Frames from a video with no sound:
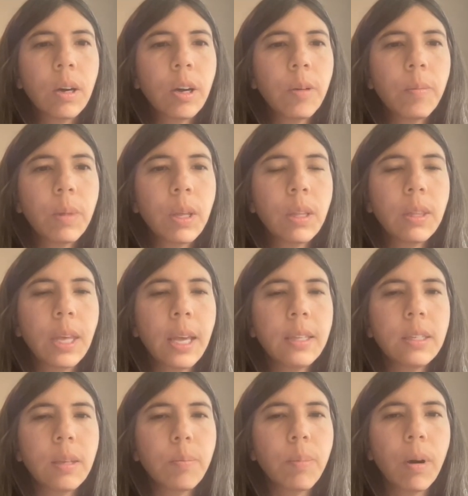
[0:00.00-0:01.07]
He takes
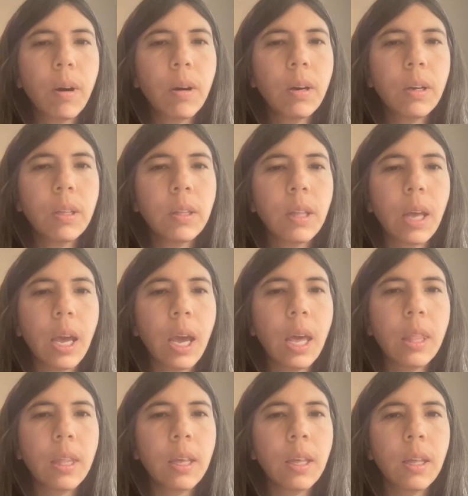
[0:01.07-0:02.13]
the pawn,
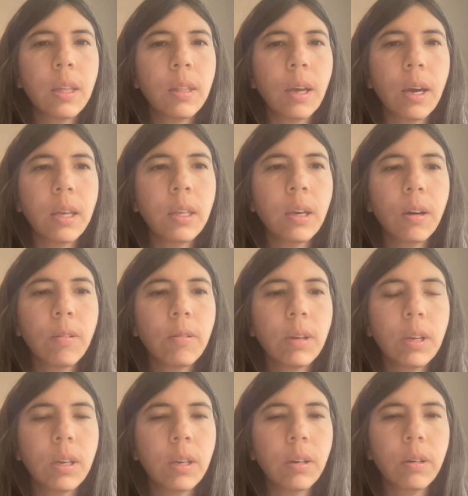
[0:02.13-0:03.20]
and then I go
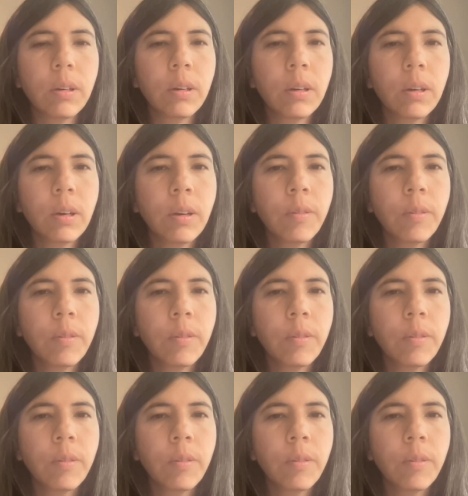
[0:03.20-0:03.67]
here.